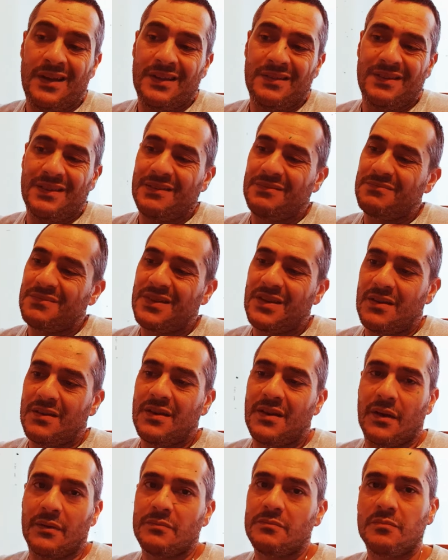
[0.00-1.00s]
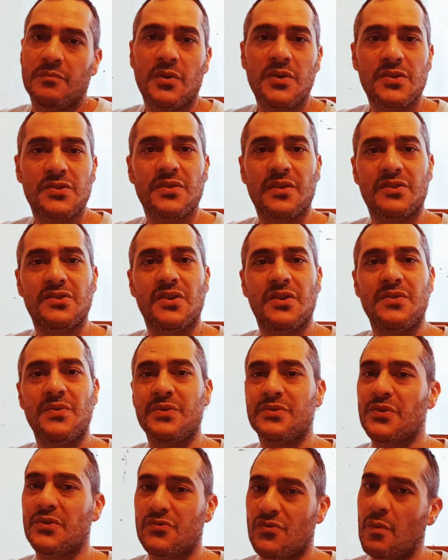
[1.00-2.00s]
you know, money's going to turn you
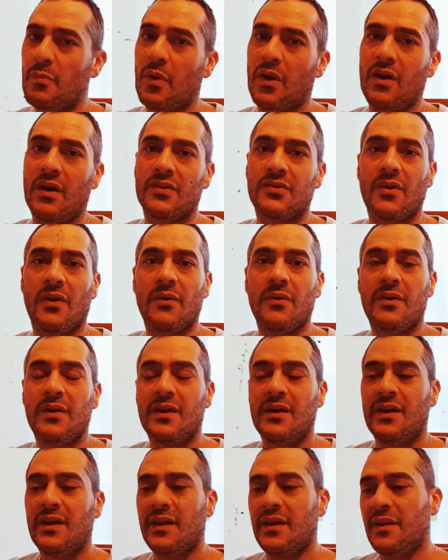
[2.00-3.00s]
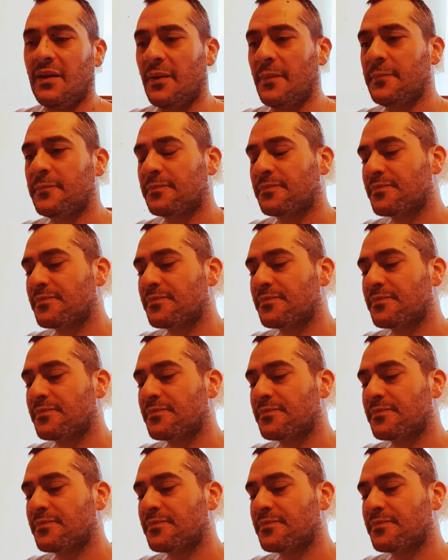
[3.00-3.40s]
into a triple arsehole, you know.